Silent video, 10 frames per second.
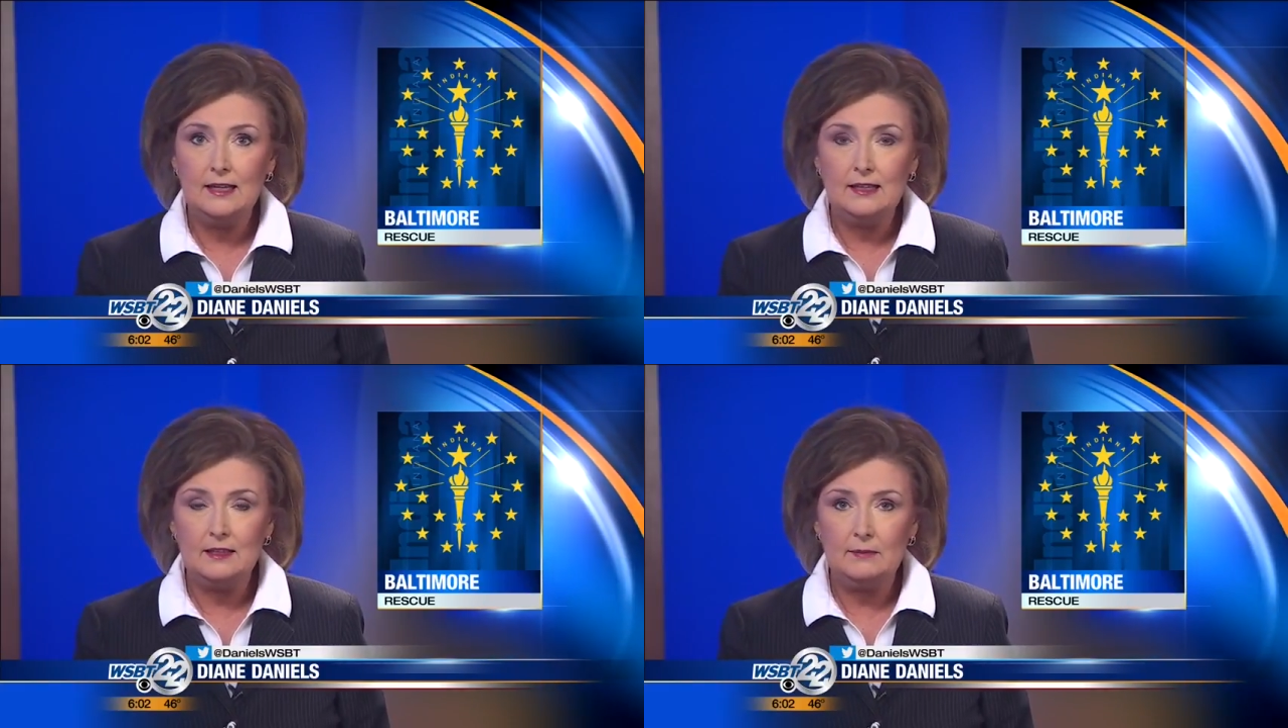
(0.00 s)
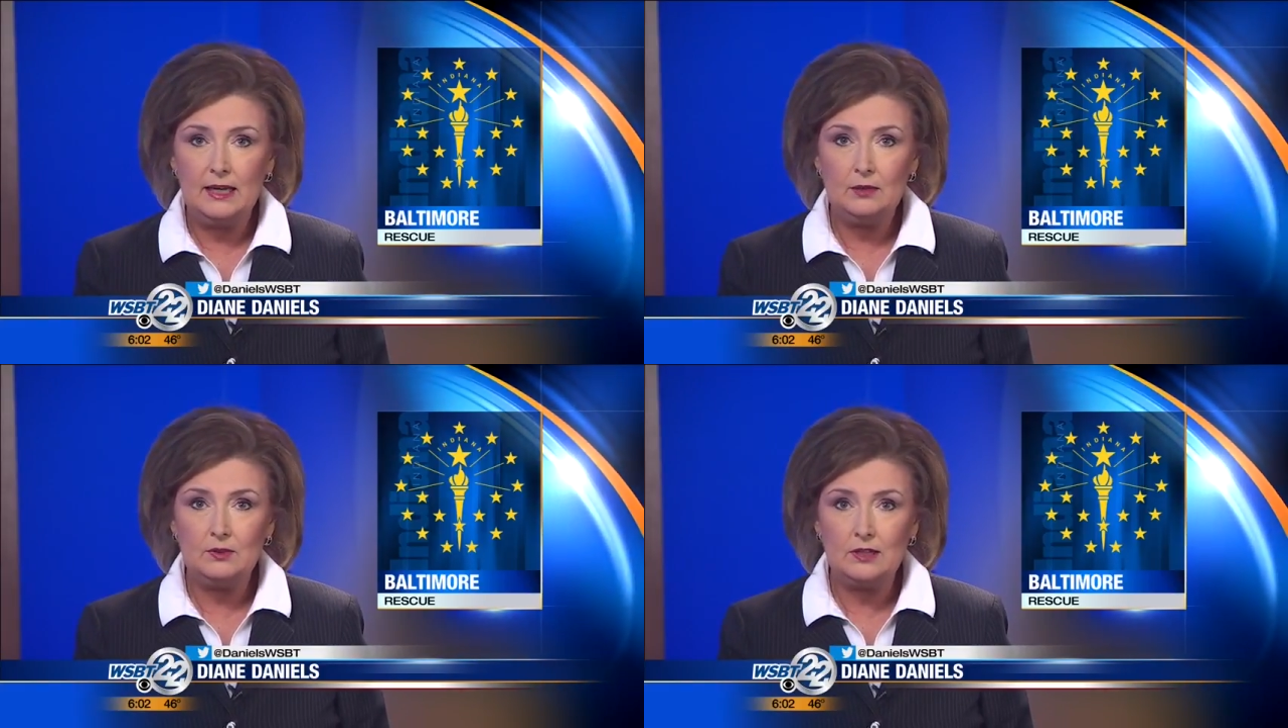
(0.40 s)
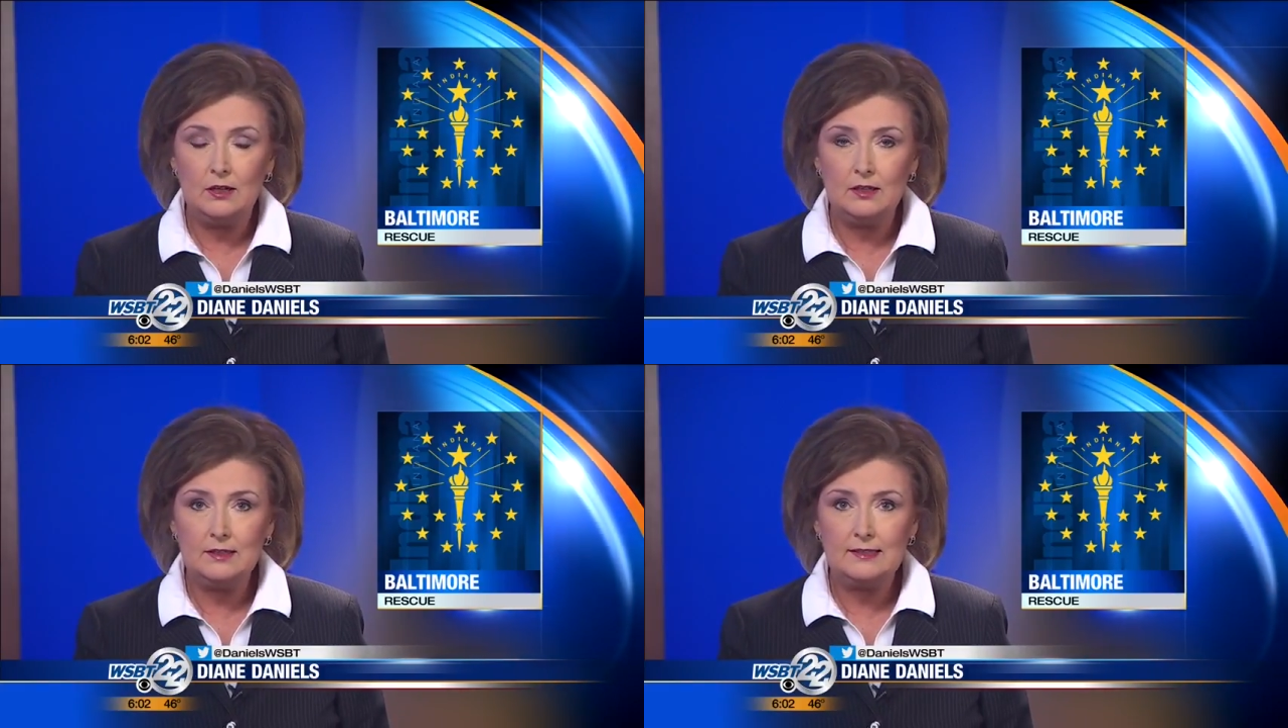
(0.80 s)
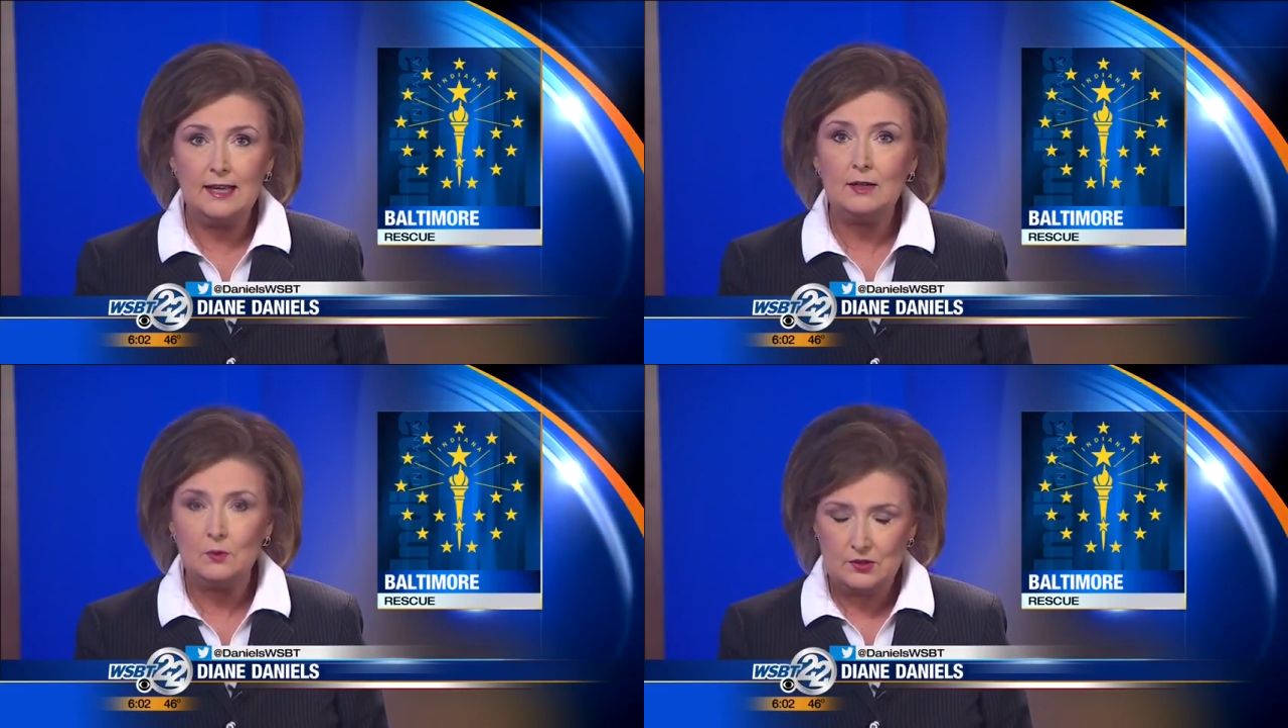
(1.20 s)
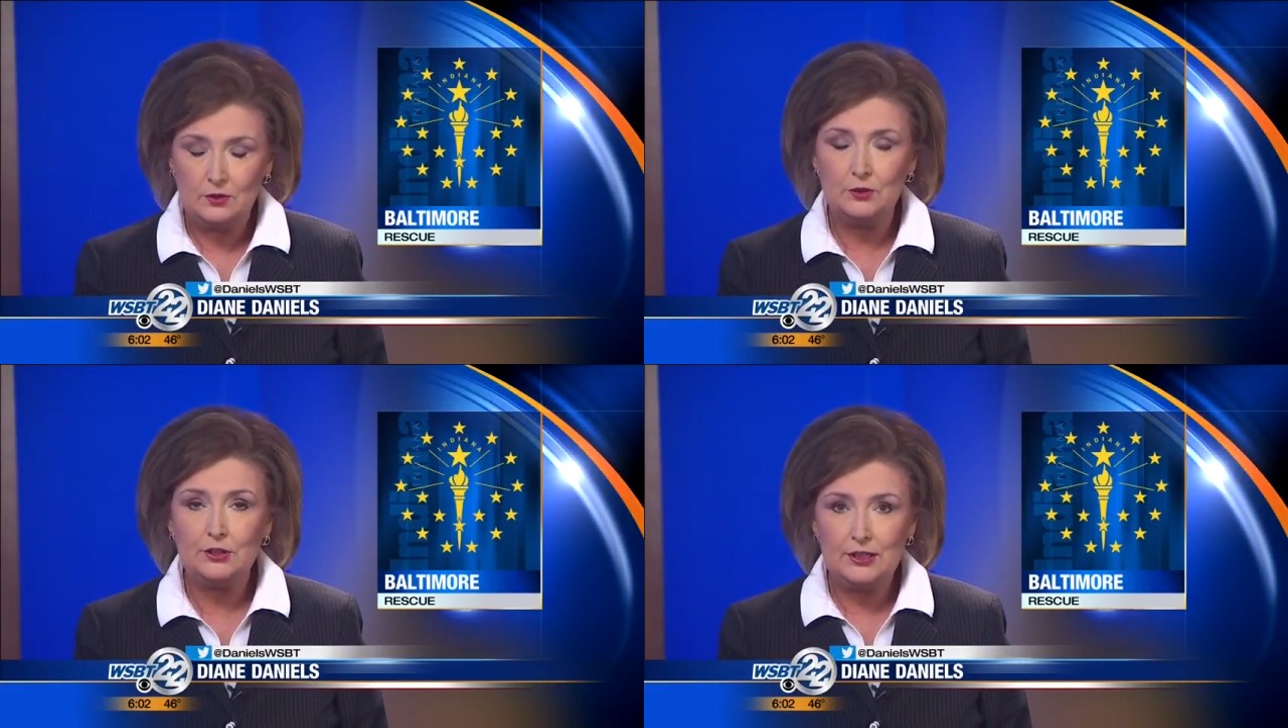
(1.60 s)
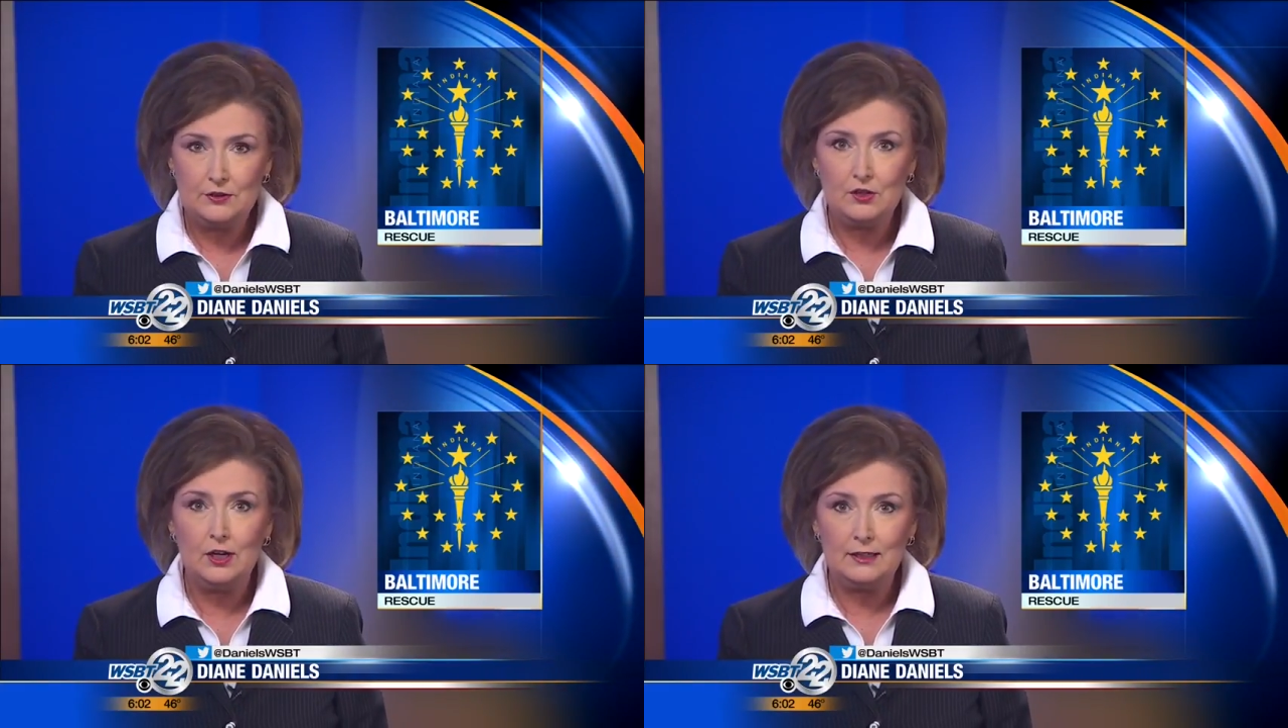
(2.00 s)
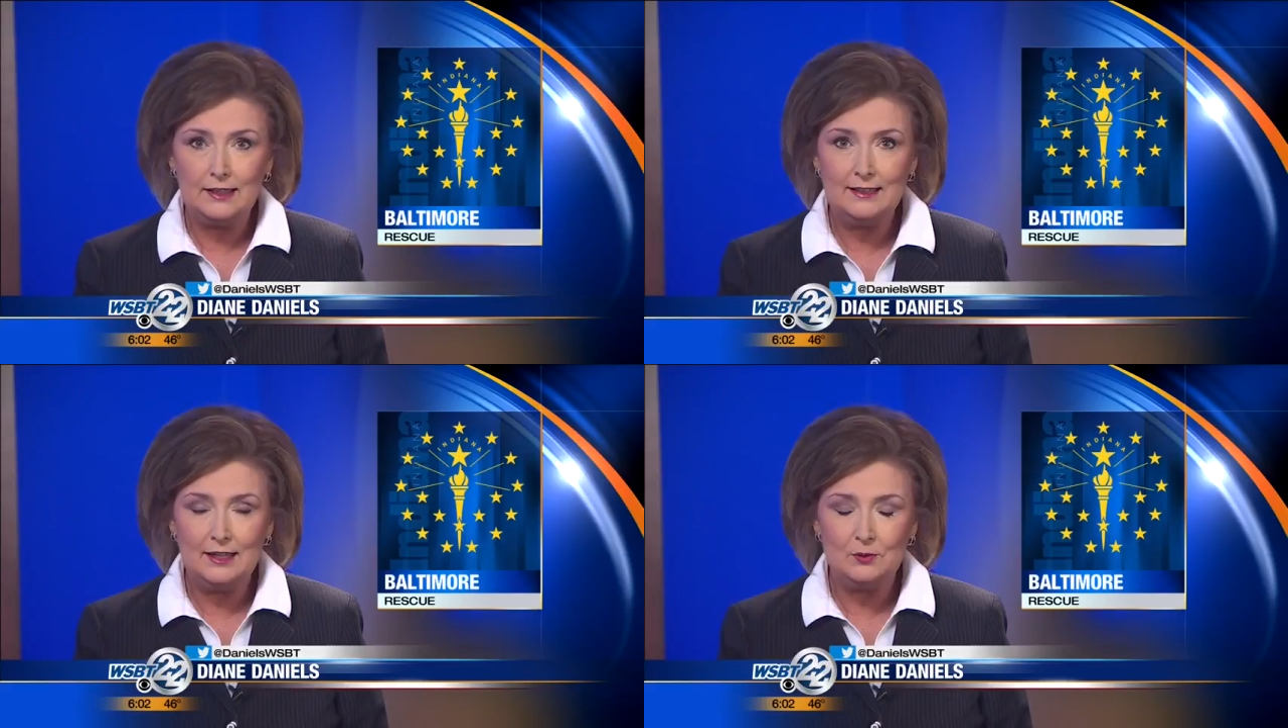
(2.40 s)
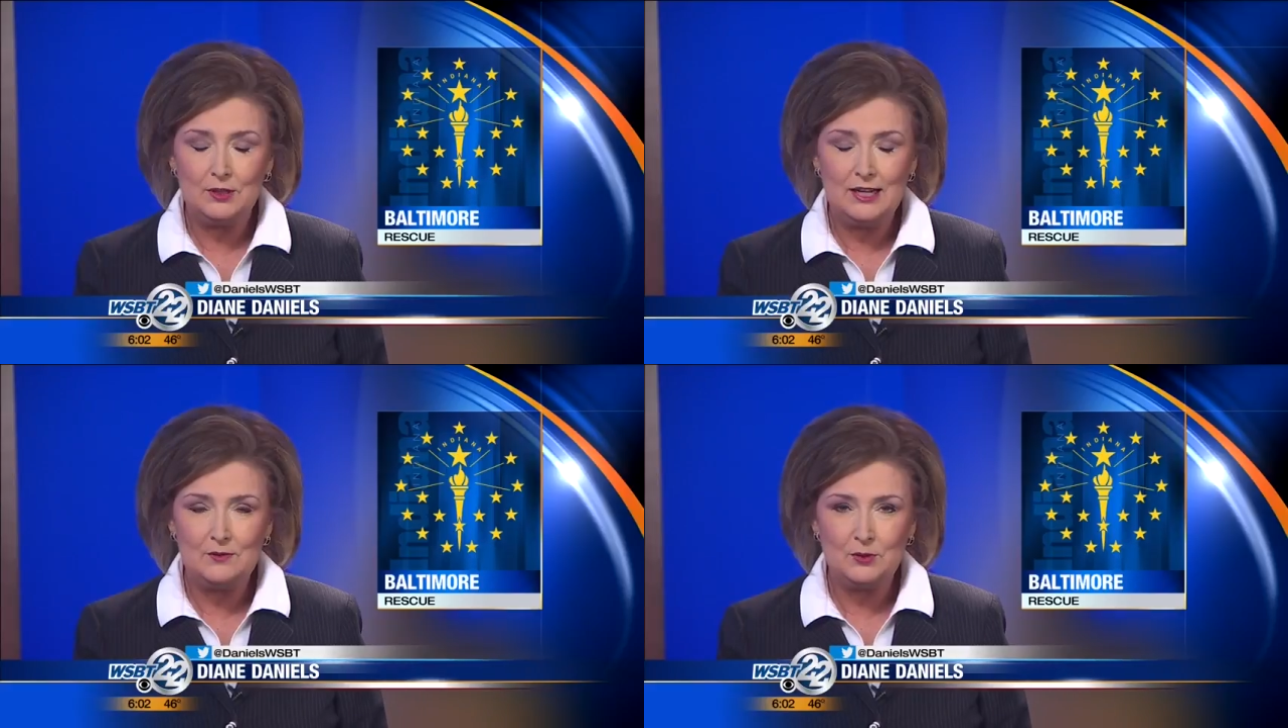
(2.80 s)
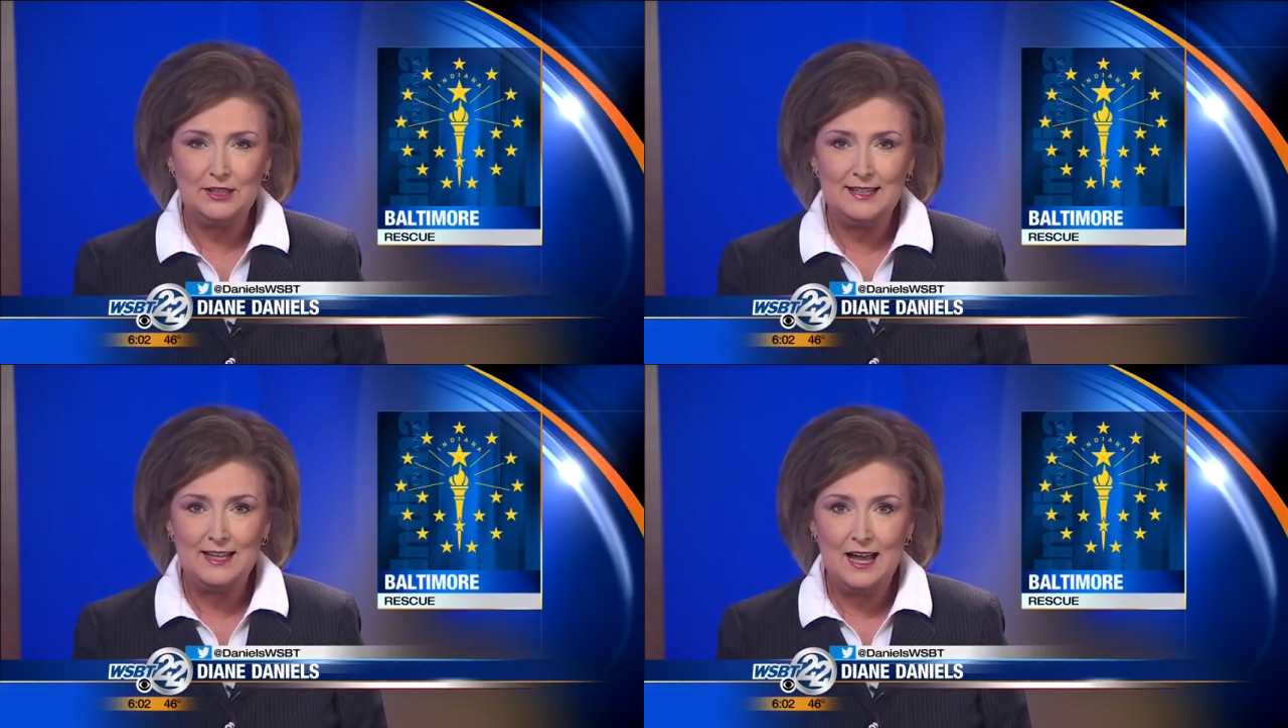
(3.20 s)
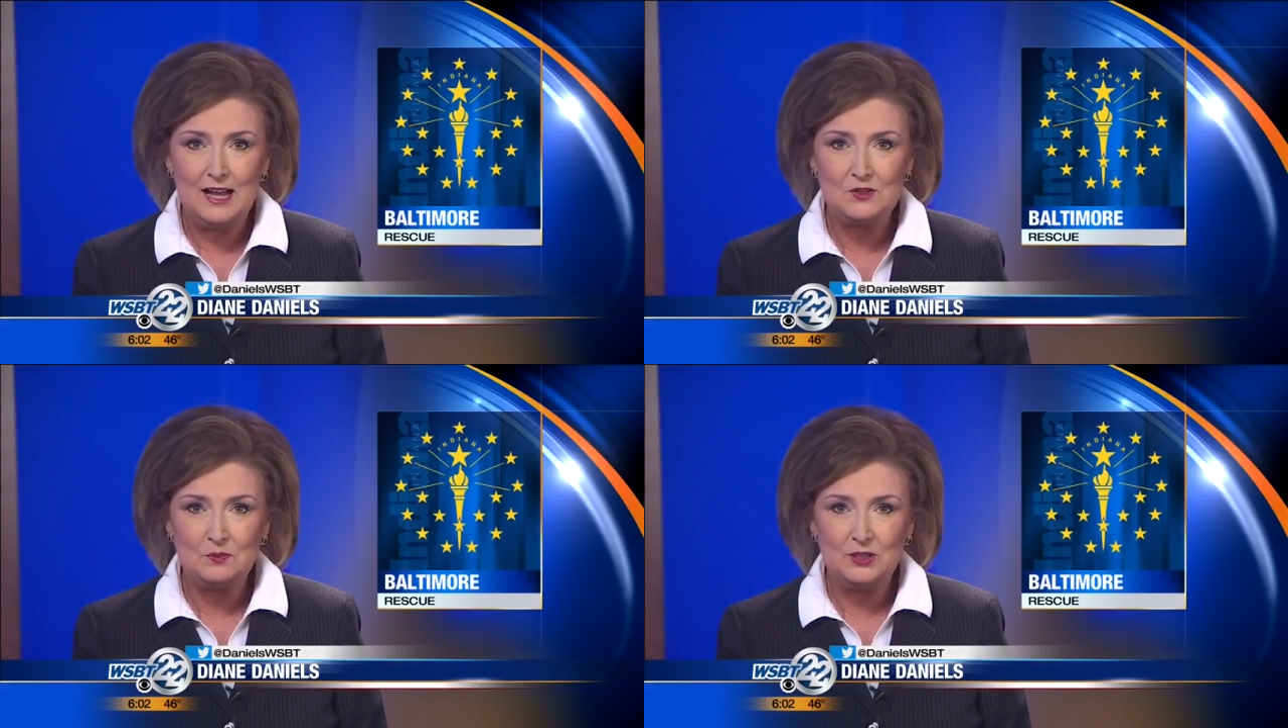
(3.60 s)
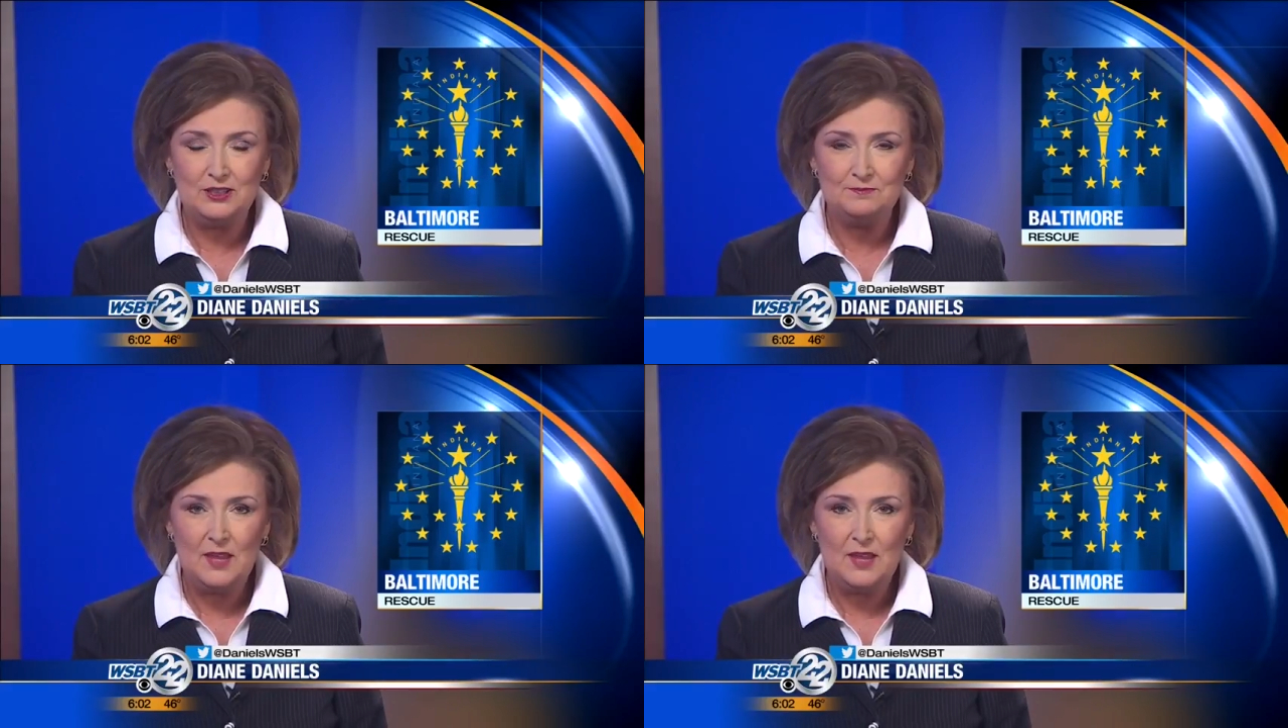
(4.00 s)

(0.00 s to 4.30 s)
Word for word: the man with the heart attack was alert and talking and recovering in the hospital.